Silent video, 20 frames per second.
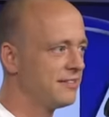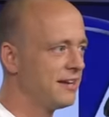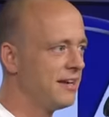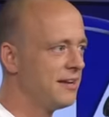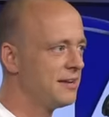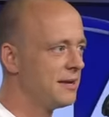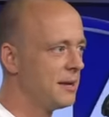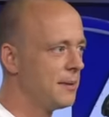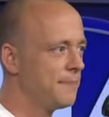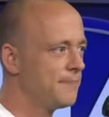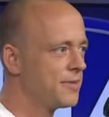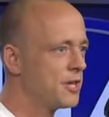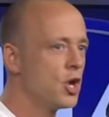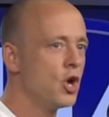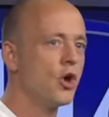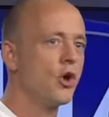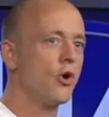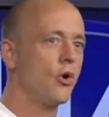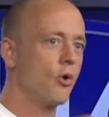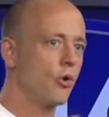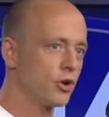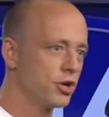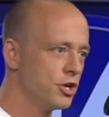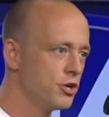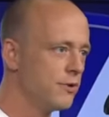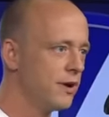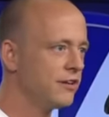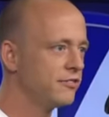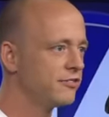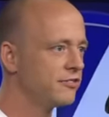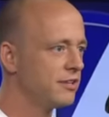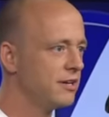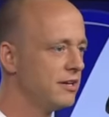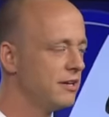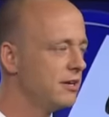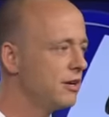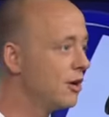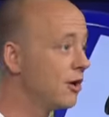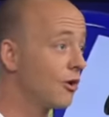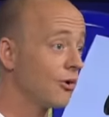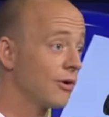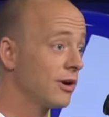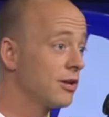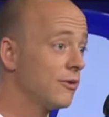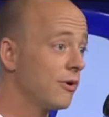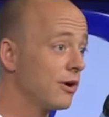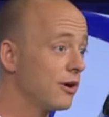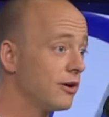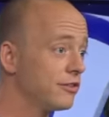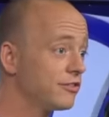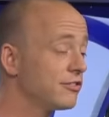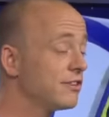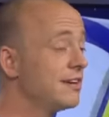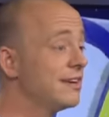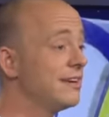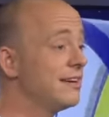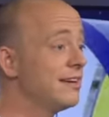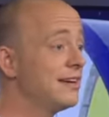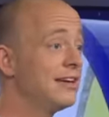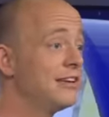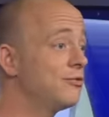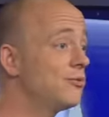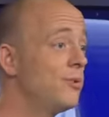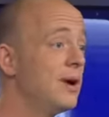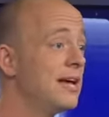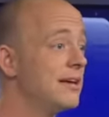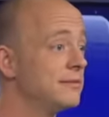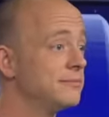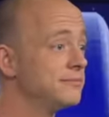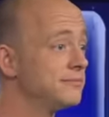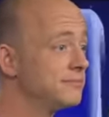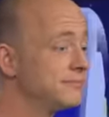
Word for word: A&M or USC or anywhere else is win.